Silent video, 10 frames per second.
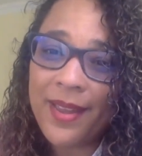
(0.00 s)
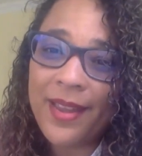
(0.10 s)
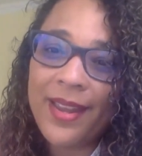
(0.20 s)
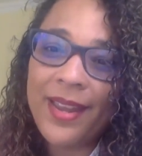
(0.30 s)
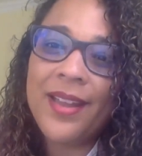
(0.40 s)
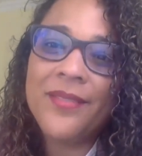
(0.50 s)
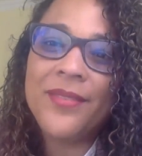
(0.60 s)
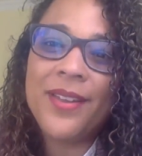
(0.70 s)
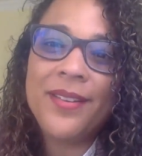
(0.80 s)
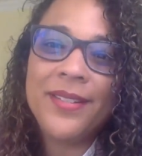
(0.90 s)
I have
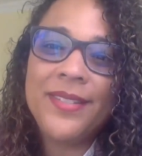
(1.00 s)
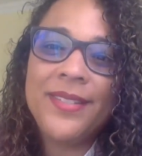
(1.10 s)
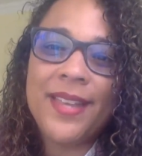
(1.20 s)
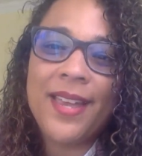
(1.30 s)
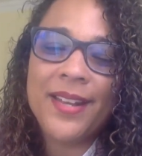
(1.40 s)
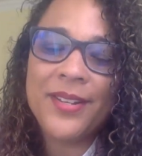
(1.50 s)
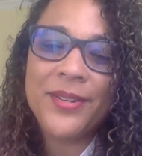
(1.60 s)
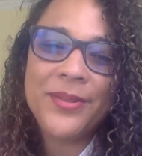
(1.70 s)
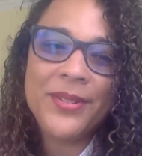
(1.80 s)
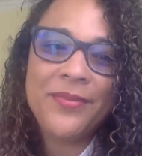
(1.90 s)
a son
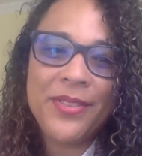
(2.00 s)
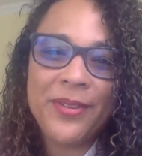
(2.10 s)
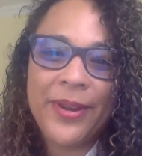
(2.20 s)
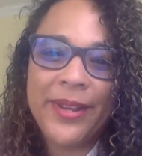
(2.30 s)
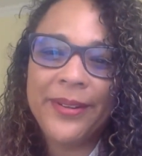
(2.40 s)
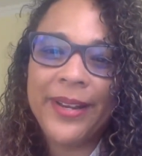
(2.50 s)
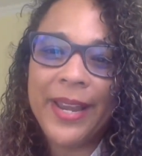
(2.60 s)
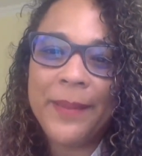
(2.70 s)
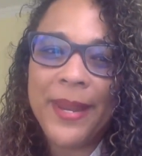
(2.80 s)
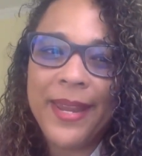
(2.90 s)
who's a fifth grader
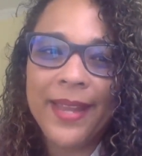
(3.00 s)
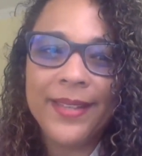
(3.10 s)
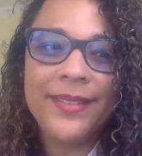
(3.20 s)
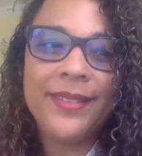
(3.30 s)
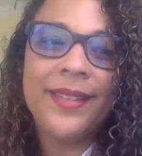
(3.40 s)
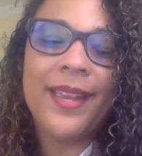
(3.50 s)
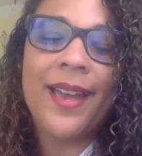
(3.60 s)
at MAS.